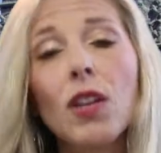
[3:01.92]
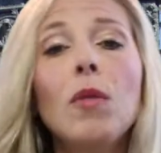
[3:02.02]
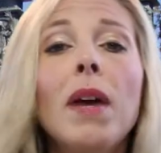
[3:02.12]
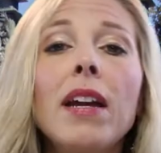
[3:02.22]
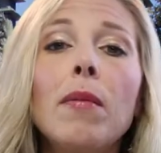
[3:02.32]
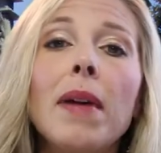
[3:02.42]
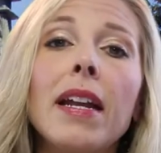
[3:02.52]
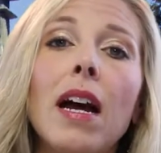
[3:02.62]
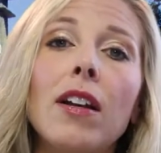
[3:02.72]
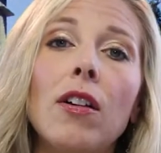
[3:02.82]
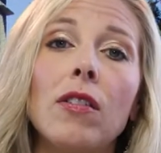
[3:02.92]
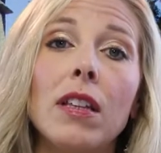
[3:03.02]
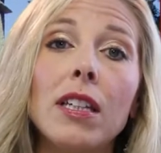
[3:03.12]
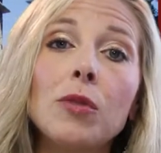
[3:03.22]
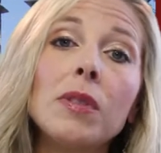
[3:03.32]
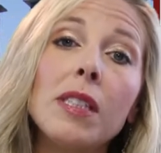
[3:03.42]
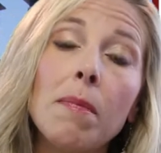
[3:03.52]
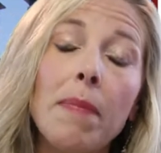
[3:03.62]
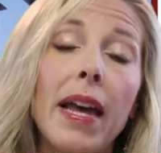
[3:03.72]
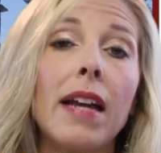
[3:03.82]
You may or may not know that this was
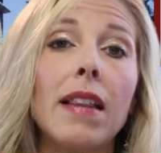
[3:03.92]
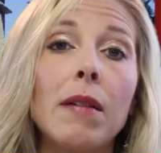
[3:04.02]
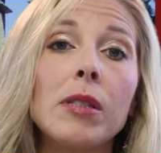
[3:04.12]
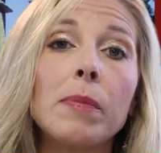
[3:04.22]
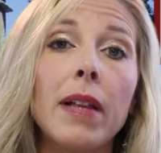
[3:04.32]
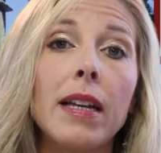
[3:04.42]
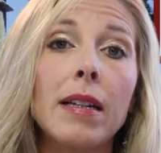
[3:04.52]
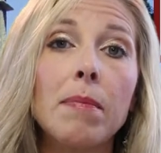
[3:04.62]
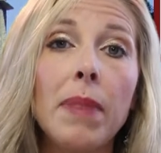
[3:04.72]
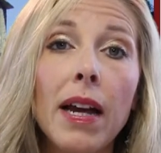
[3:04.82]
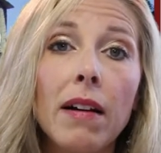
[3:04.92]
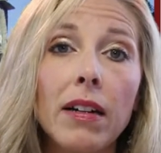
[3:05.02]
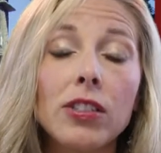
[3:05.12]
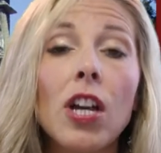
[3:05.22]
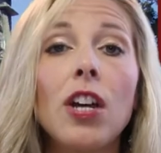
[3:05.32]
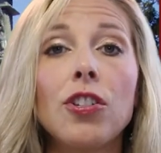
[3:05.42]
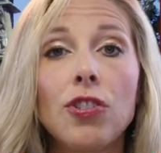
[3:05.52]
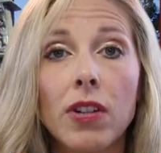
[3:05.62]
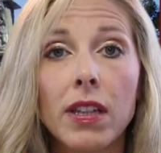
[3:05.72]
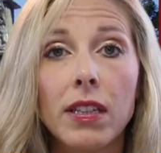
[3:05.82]
the band that was playing in Paris
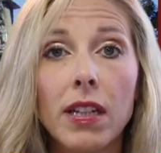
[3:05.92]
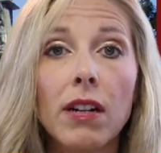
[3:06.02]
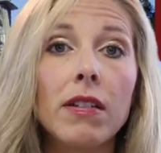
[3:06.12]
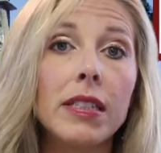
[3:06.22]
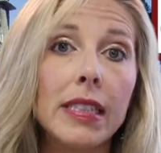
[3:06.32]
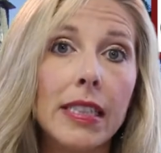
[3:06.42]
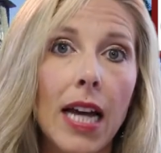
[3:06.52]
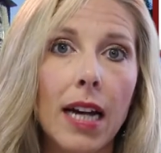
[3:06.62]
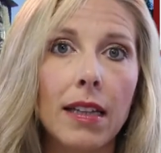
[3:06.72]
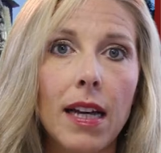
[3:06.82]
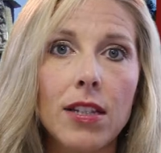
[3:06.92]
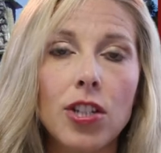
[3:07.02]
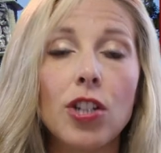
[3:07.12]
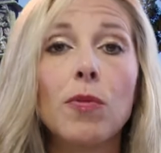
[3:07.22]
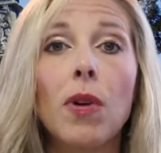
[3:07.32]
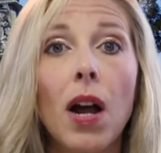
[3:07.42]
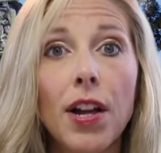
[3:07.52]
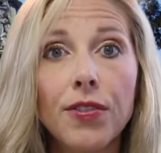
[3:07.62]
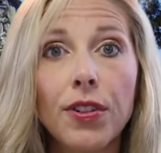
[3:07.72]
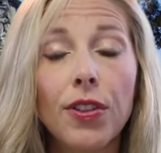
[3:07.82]
during the terrorist attack last year, where
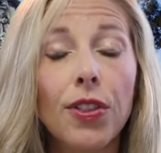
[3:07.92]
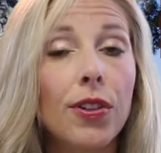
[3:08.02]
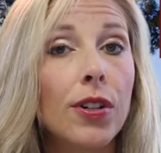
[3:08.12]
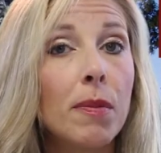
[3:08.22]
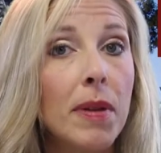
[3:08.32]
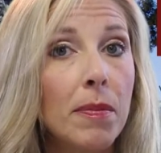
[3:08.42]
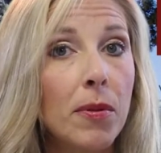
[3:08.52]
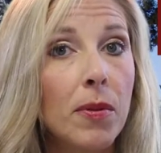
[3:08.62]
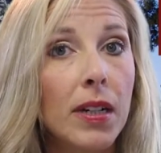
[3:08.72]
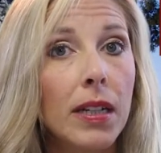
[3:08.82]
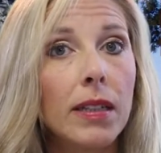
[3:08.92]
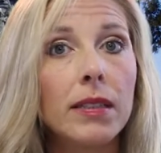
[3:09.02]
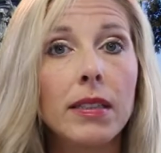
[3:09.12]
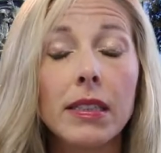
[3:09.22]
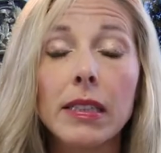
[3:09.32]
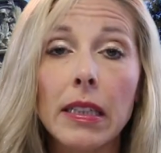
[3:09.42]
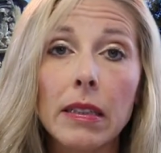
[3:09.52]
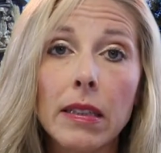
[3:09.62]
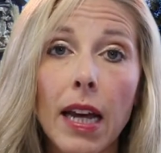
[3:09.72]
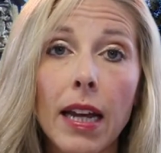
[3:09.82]
130 people were killed in a
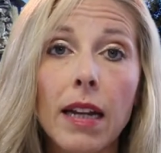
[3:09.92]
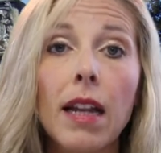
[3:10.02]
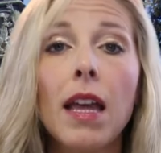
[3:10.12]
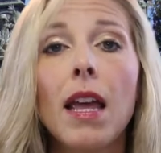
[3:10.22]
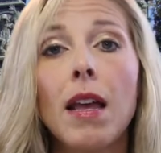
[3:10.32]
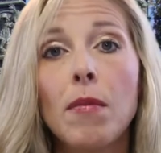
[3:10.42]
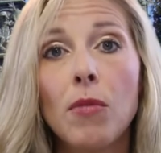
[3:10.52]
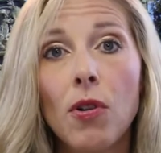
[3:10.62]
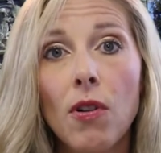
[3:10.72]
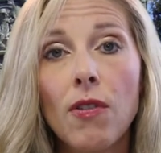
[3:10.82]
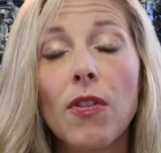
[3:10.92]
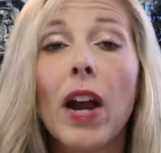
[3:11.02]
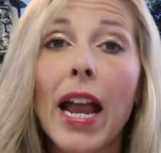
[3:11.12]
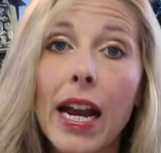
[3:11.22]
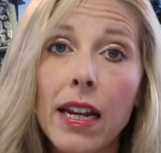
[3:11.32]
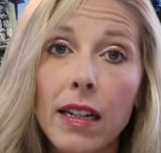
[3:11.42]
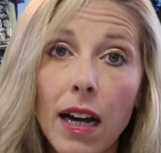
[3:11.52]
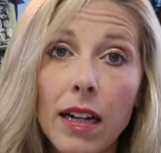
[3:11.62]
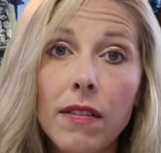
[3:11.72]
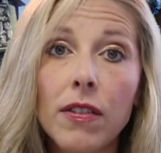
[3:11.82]
single night. Moreover,
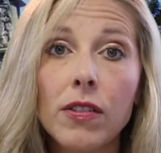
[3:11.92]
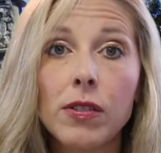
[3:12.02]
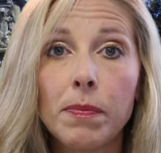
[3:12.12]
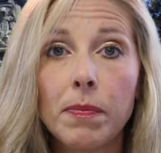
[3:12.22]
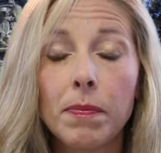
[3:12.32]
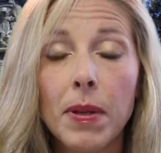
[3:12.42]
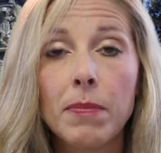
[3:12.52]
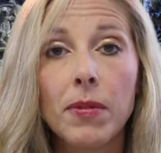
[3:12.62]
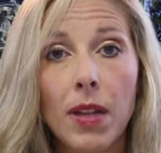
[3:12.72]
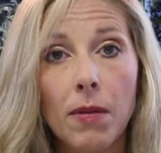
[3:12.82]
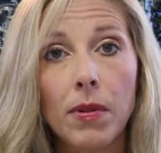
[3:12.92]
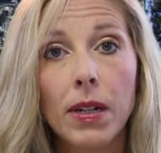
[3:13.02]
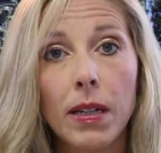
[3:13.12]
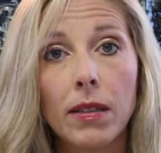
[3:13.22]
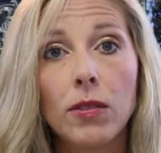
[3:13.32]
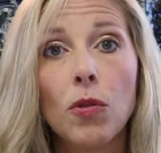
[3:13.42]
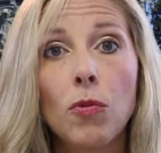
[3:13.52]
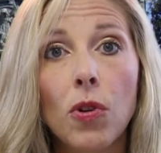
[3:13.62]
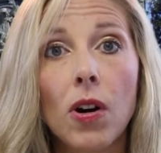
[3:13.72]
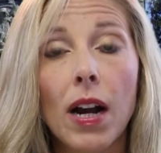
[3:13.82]
89 of those people that were killed
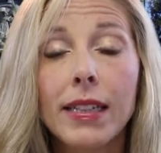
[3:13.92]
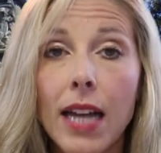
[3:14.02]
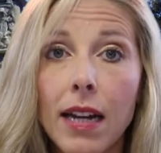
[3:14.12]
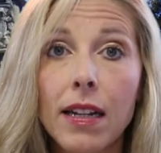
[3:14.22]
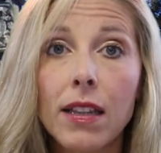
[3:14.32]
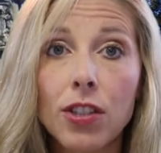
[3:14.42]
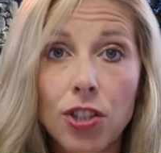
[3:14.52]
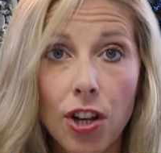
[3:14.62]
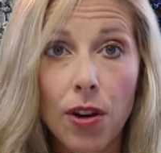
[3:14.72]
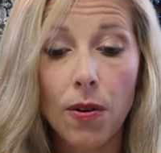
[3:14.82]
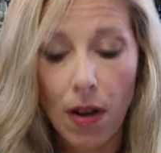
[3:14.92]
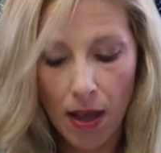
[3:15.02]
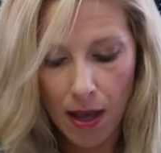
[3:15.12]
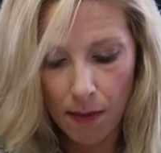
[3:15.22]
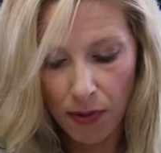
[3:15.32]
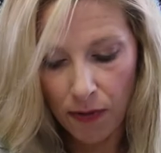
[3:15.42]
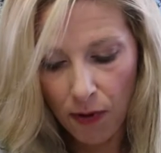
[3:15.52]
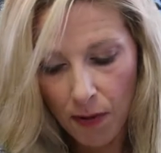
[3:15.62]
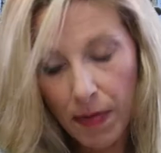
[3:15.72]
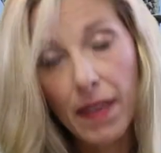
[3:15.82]
were attending the show
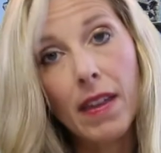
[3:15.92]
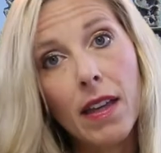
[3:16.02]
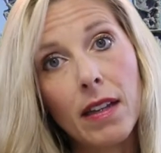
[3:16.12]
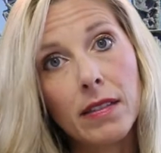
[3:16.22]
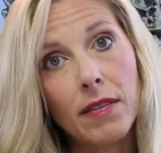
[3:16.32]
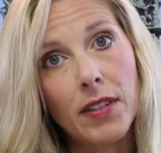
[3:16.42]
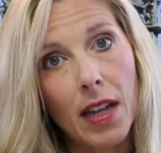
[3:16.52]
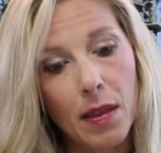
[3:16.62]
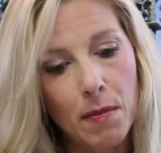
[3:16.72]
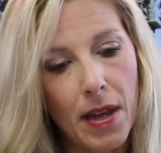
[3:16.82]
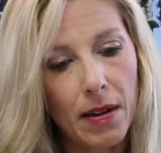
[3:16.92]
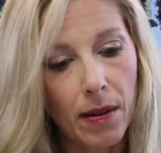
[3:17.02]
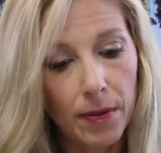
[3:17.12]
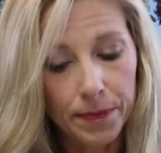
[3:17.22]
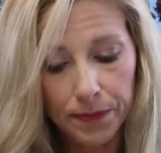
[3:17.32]
performed by the Eagles of Death Metal.